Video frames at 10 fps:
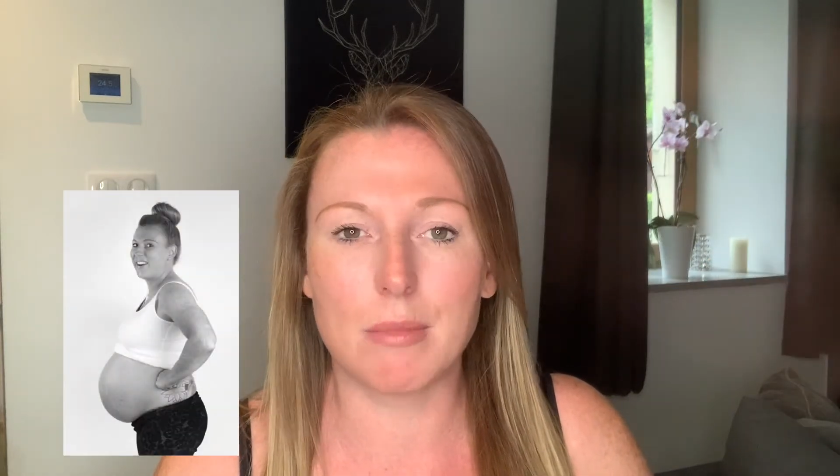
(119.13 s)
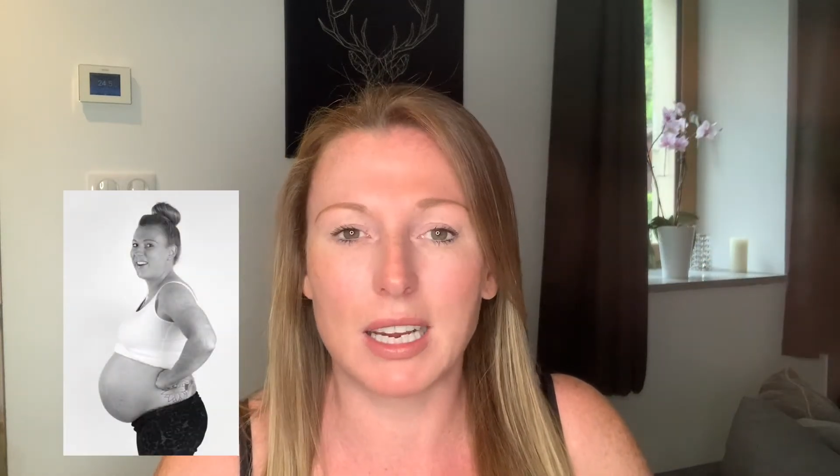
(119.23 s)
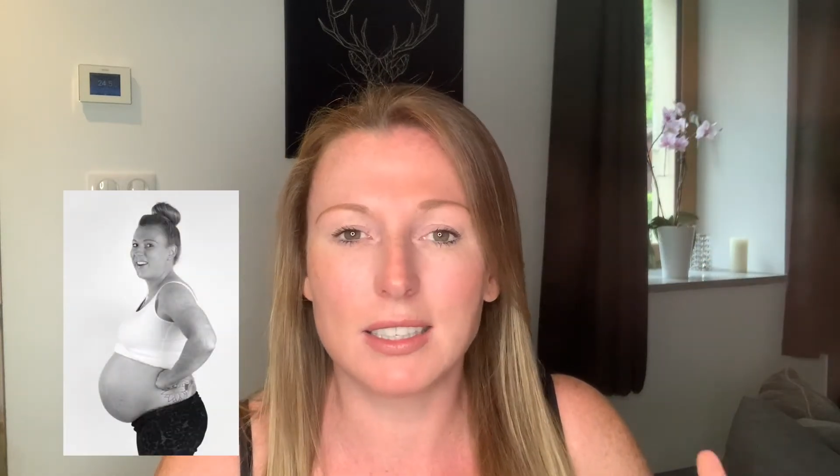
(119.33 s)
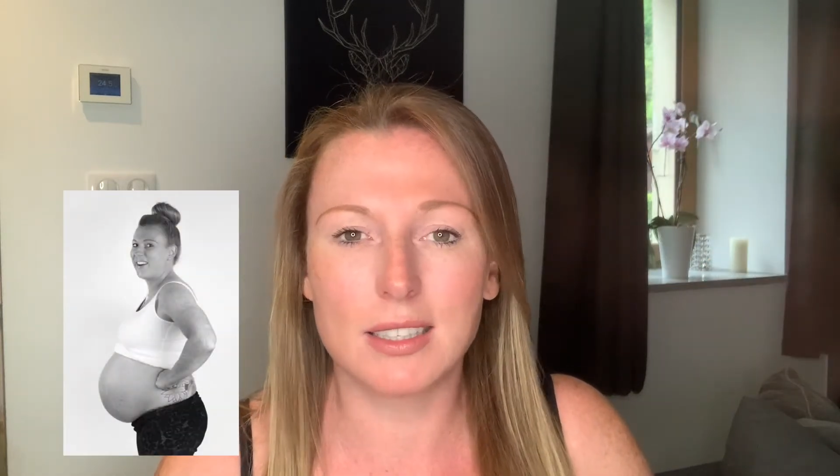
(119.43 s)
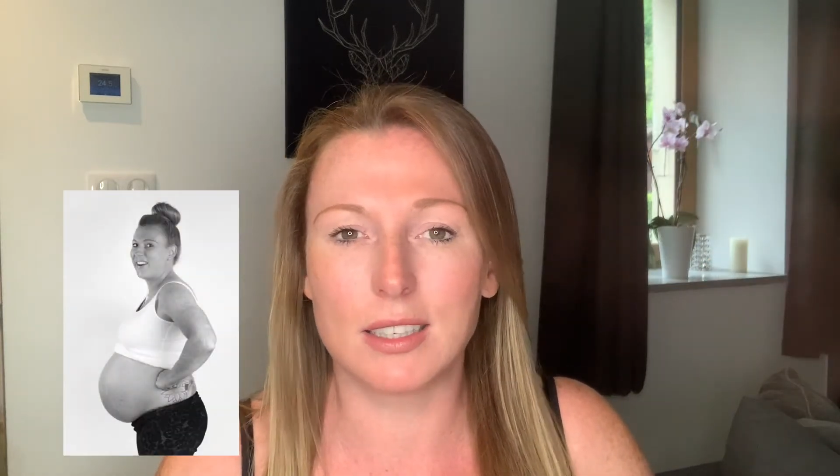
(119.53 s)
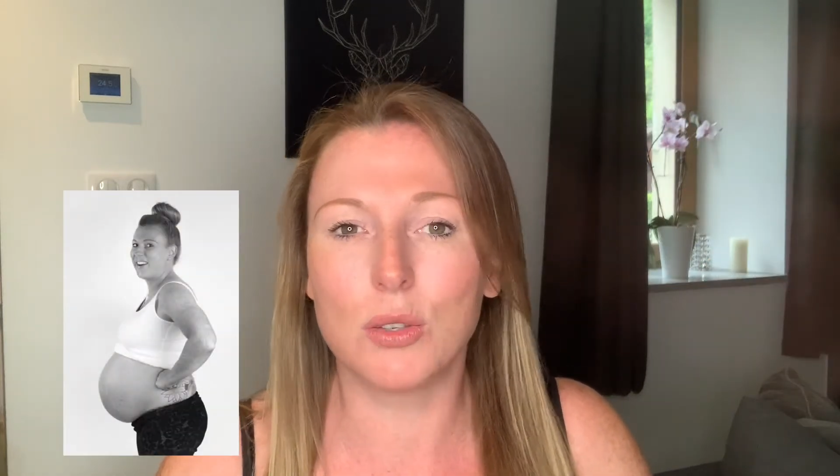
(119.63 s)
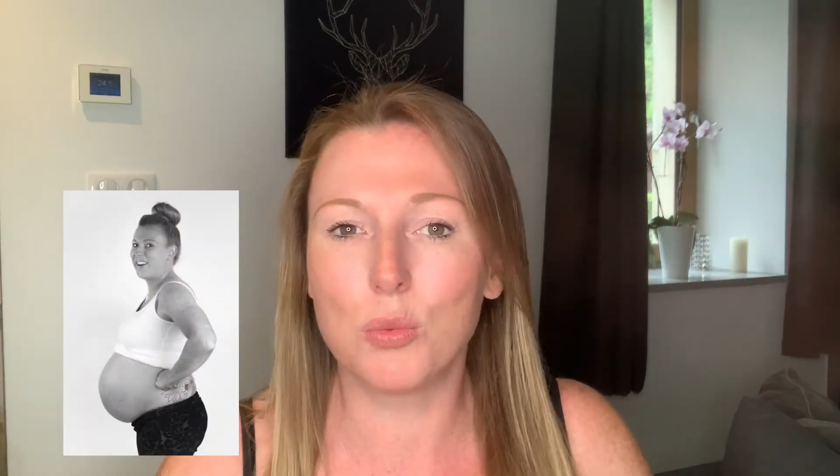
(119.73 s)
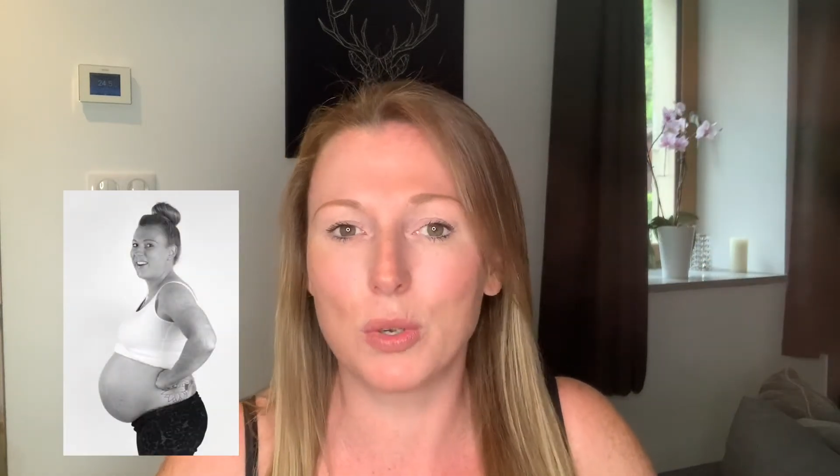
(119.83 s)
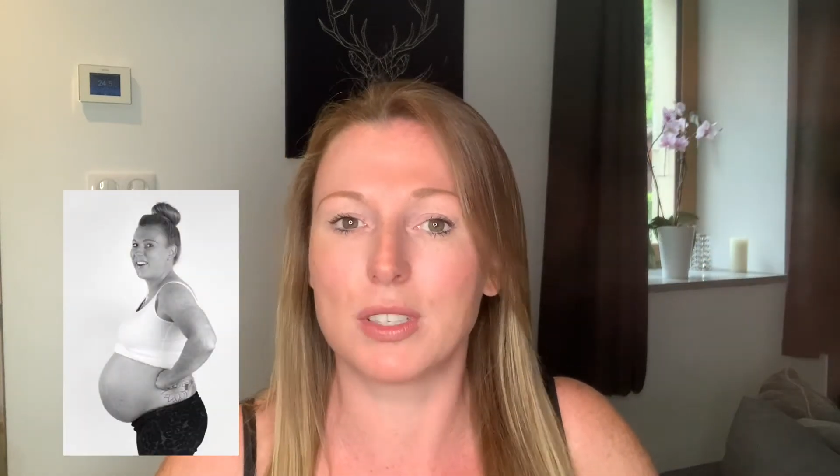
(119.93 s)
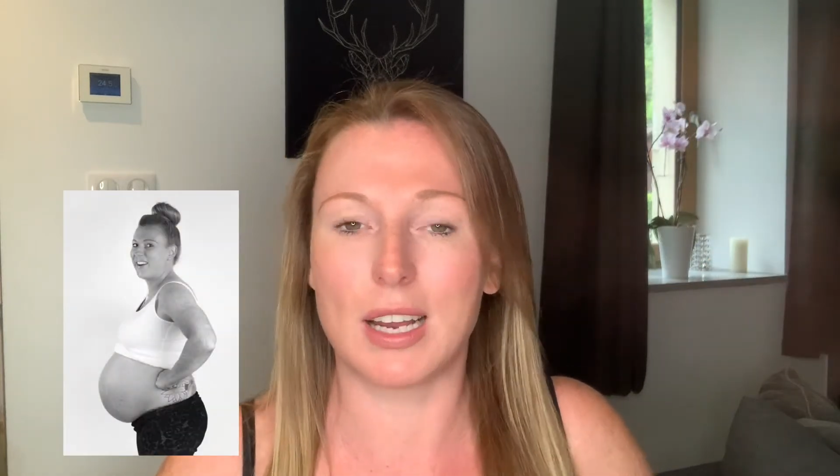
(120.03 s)
I still
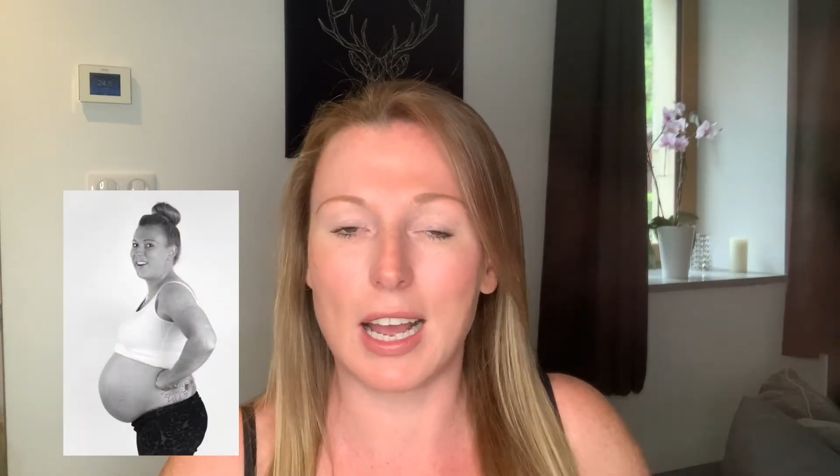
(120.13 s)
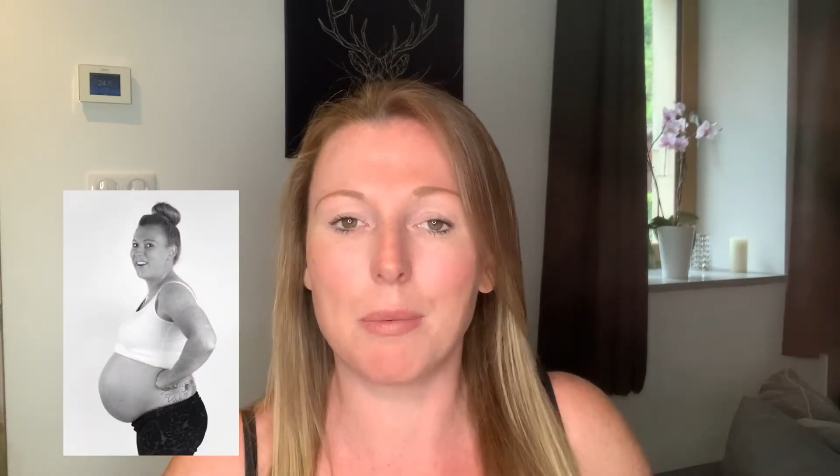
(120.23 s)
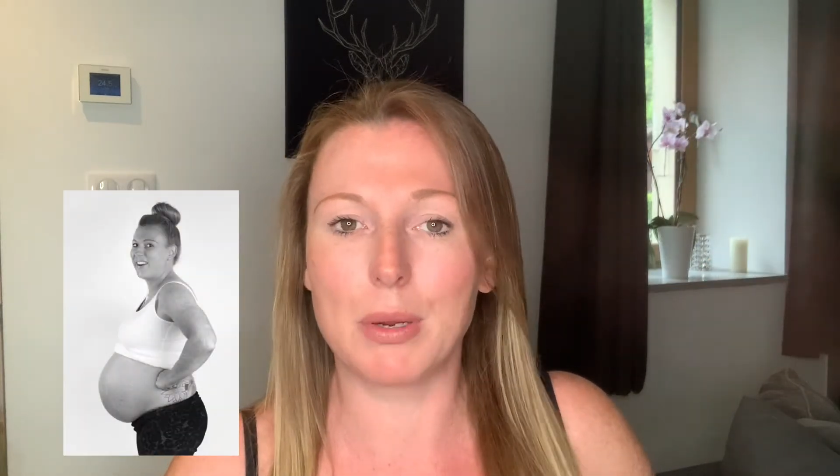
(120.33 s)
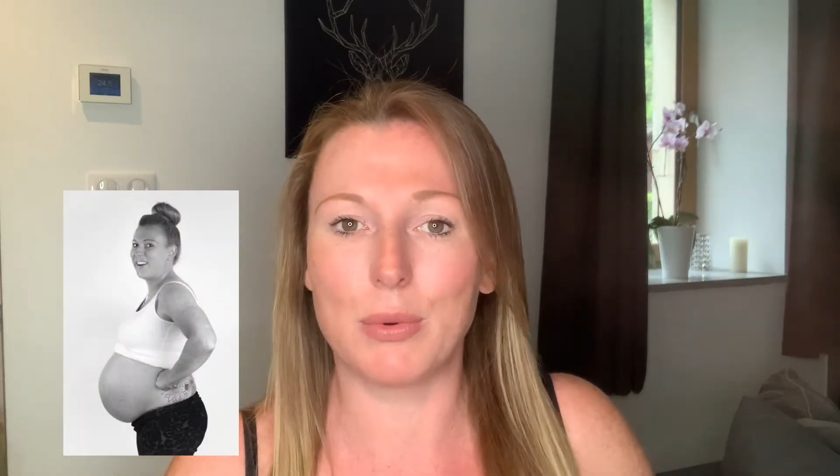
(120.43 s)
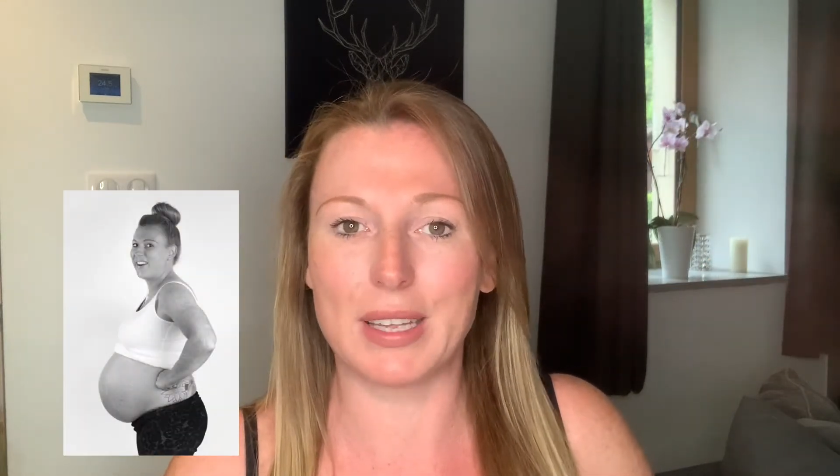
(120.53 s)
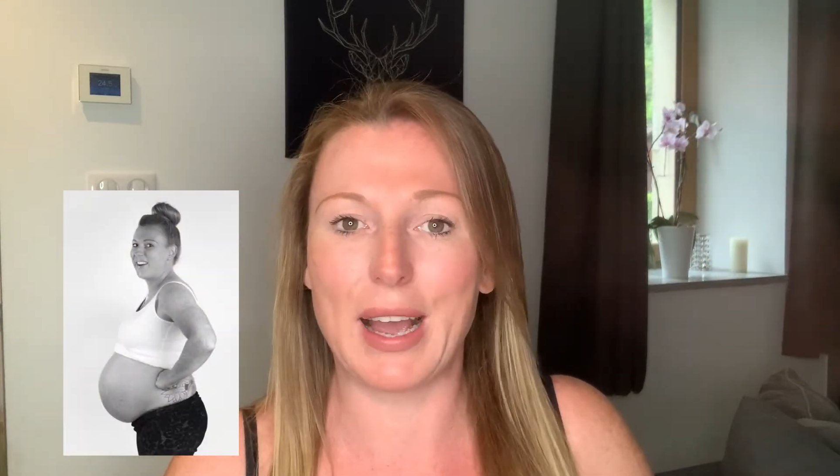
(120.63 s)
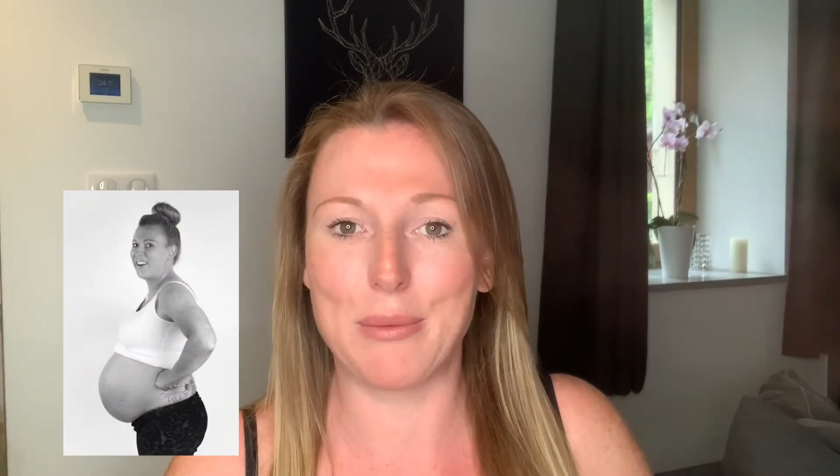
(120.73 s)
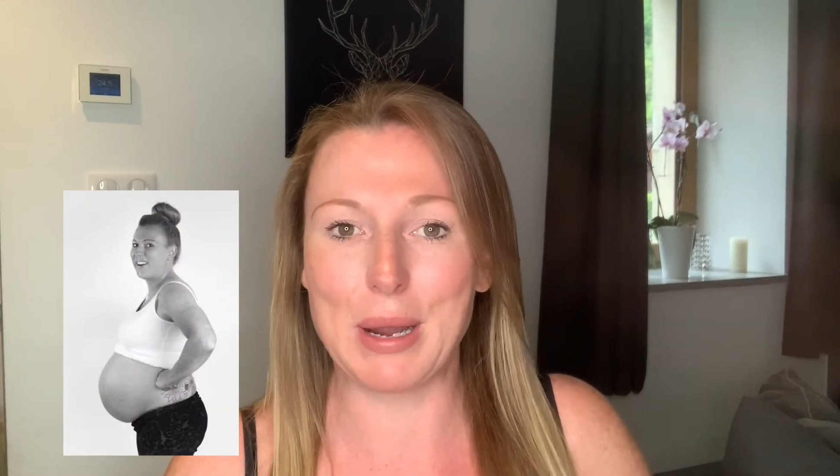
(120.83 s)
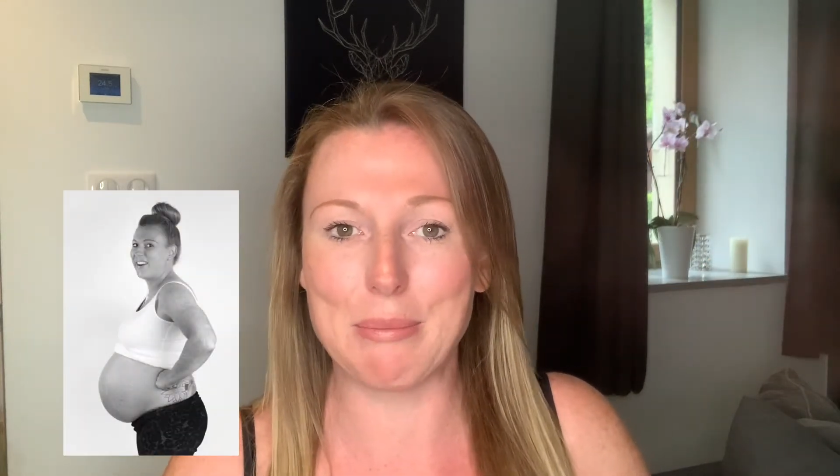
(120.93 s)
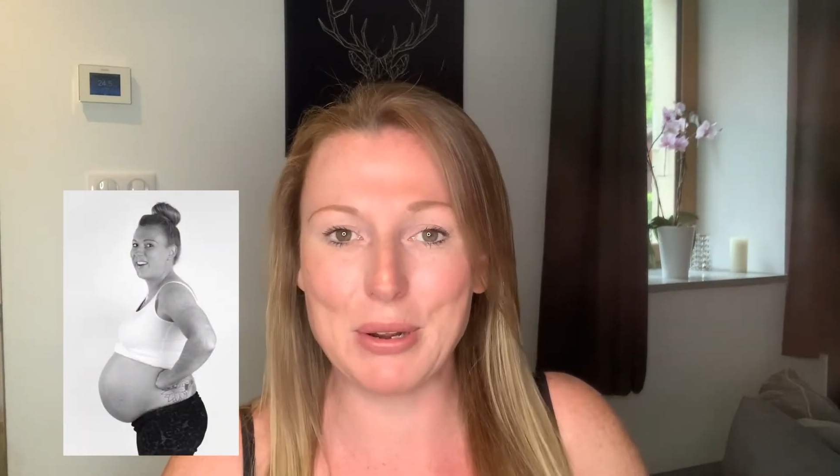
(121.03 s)
wasn't happy with how
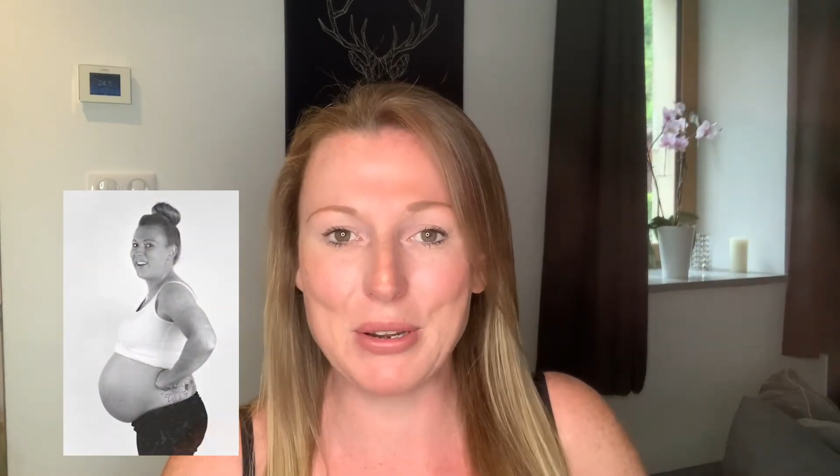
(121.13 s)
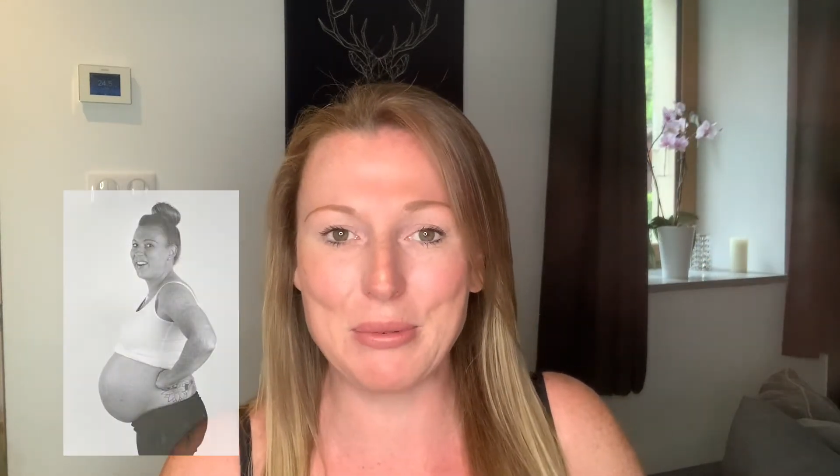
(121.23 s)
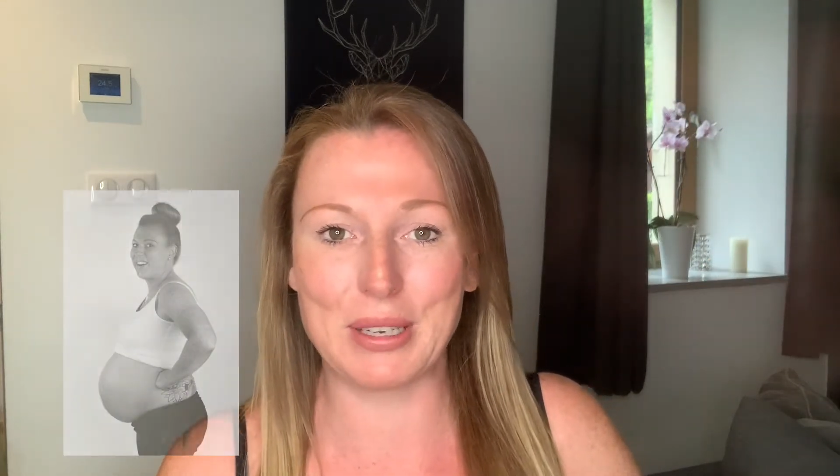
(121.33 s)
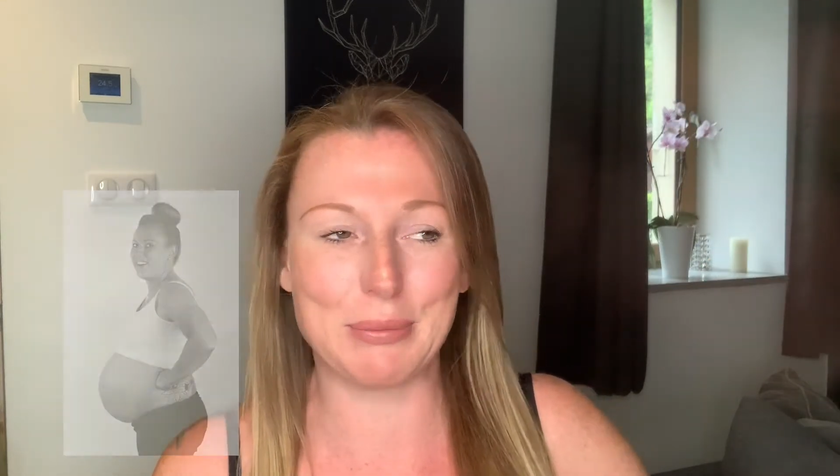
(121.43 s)
my body was,